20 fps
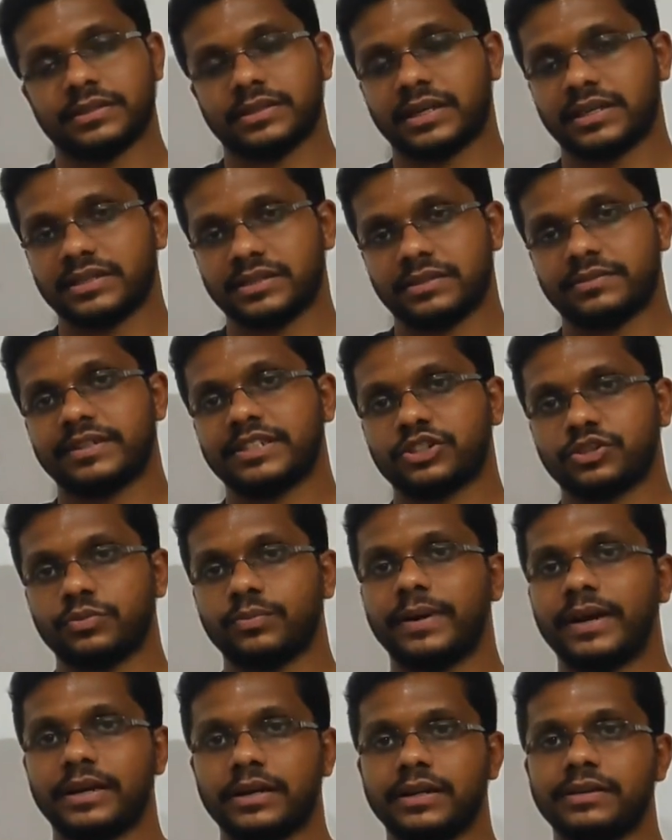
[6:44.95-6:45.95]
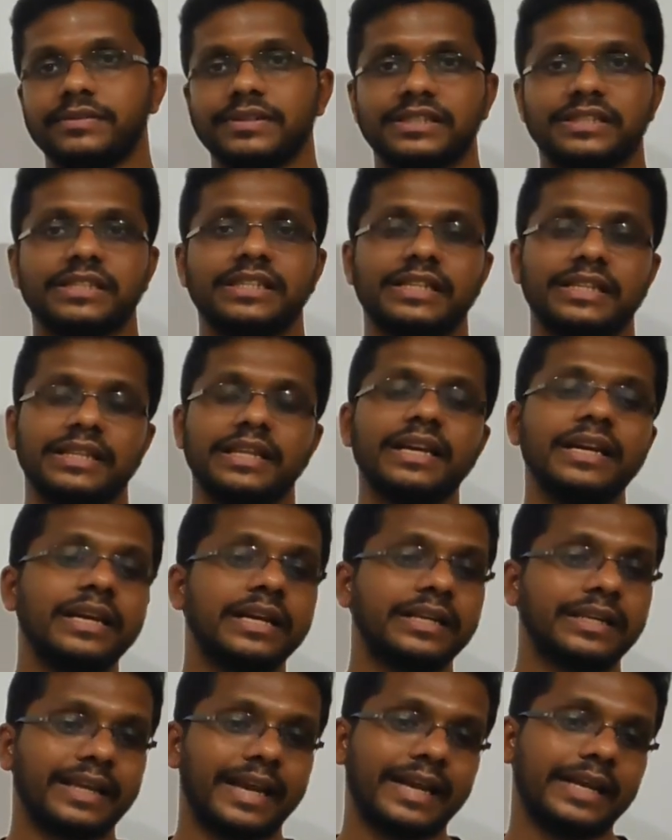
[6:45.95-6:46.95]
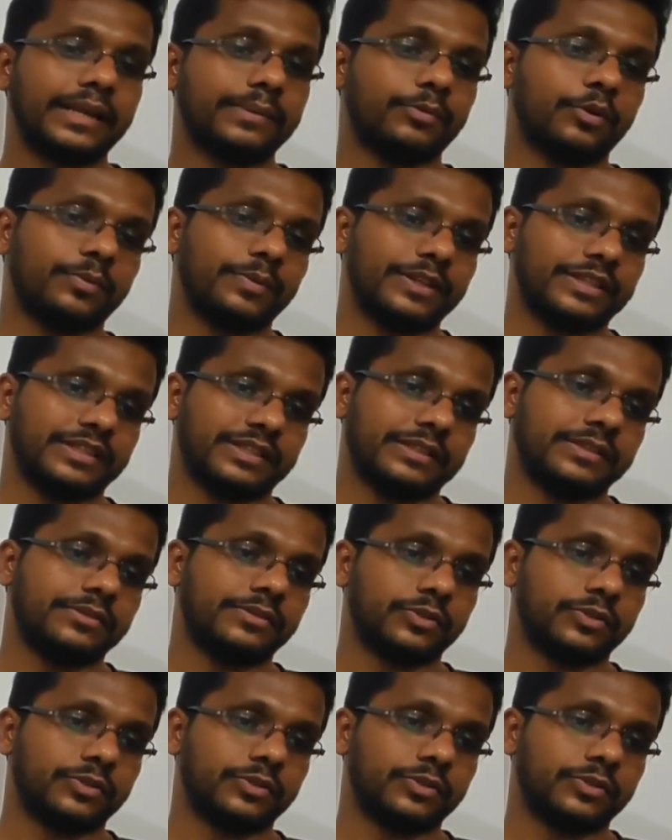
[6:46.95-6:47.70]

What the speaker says: conservation of biodiversity in a tiger population.